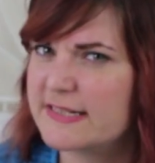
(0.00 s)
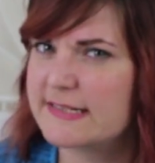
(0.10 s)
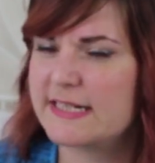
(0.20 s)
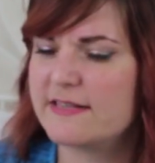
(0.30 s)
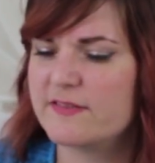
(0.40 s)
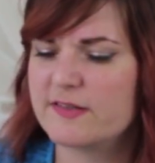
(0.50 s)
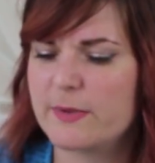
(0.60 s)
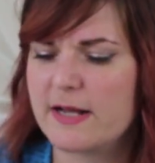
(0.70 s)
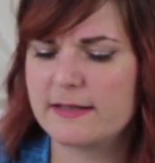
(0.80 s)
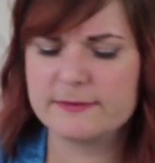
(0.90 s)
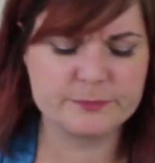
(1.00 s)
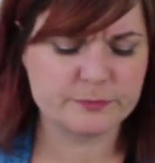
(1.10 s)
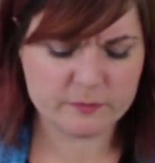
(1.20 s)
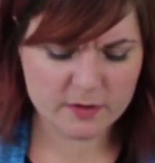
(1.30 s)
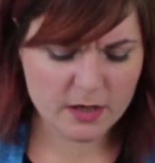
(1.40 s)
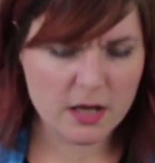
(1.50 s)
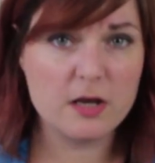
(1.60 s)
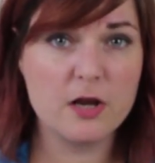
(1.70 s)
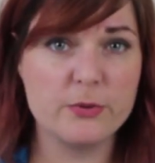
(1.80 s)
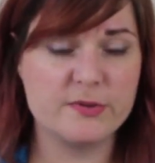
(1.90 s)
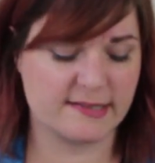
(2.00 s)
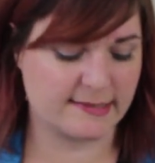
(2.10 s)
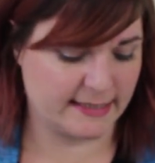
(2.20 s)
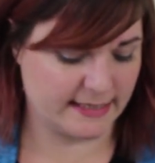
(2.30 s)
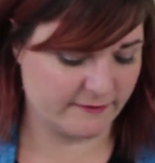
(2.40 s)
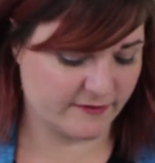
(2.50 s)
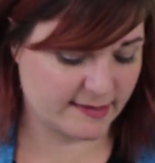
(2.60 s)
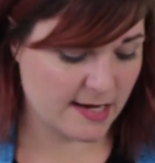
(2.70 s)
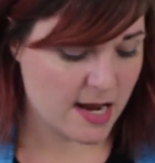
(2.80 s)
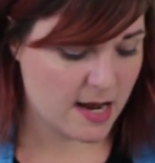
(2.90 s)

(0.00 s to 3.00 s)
sleeve as well, loads of sleeves.